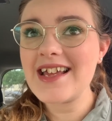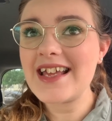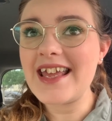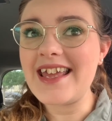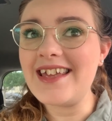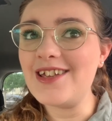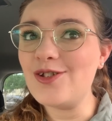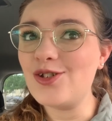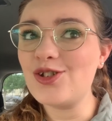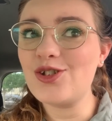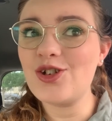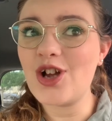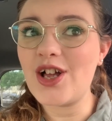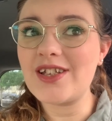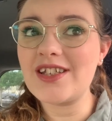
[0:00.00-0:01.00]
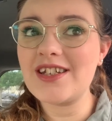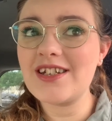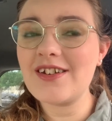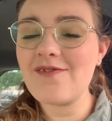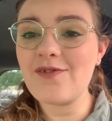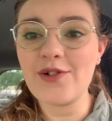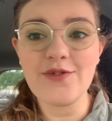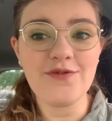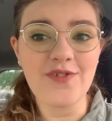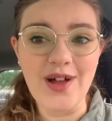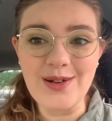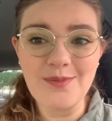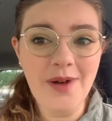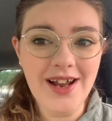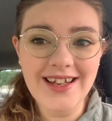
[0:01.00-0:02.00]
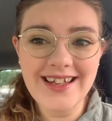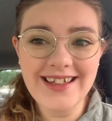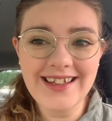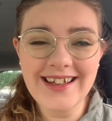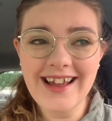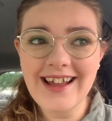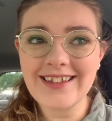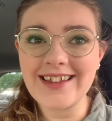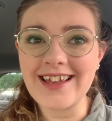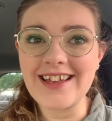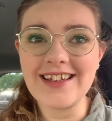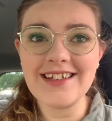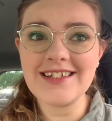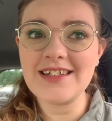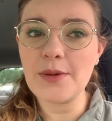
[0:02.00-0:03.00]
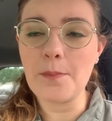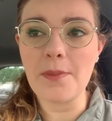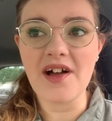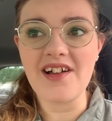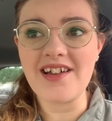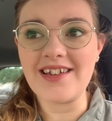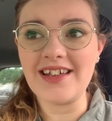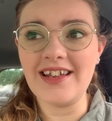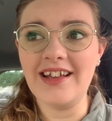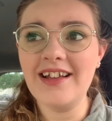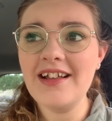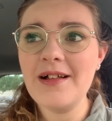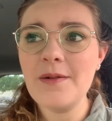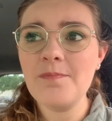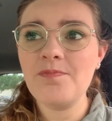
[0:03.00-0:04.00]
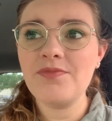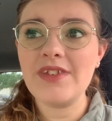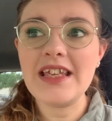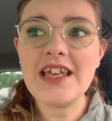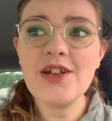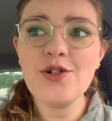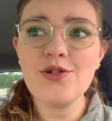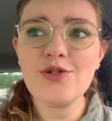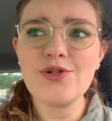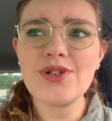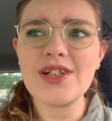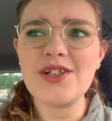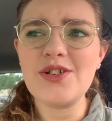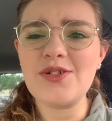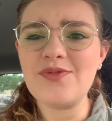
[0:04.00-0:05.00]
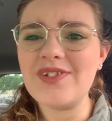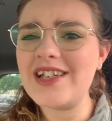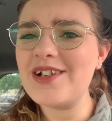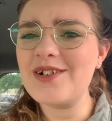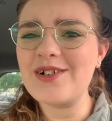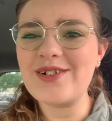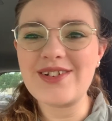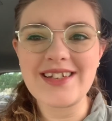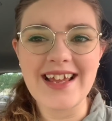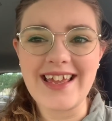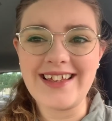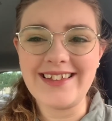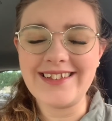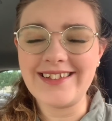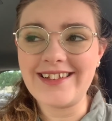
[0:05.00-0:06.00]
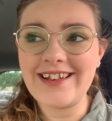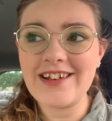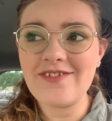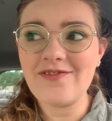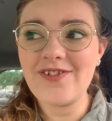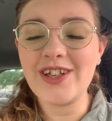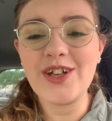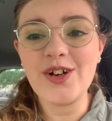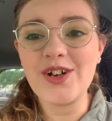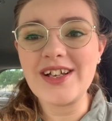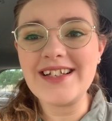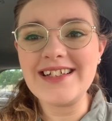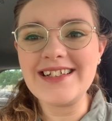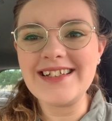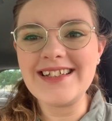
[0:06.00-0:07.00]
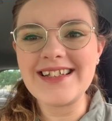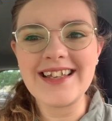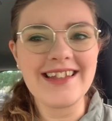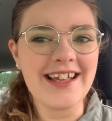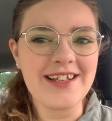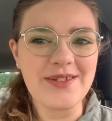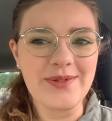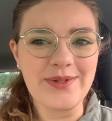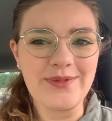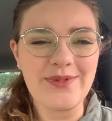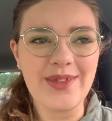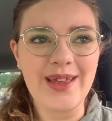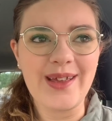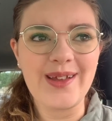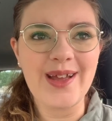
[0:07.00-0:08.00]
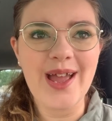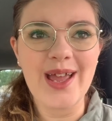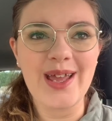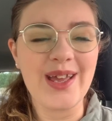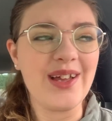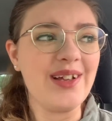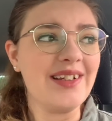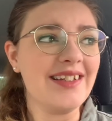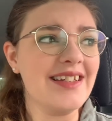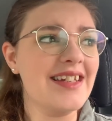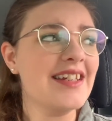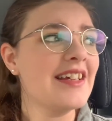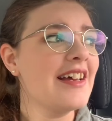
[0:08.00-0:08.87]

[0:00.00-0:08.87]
is just for fun money, like to buy ears and souvenirs and figurines and that sort of thing, and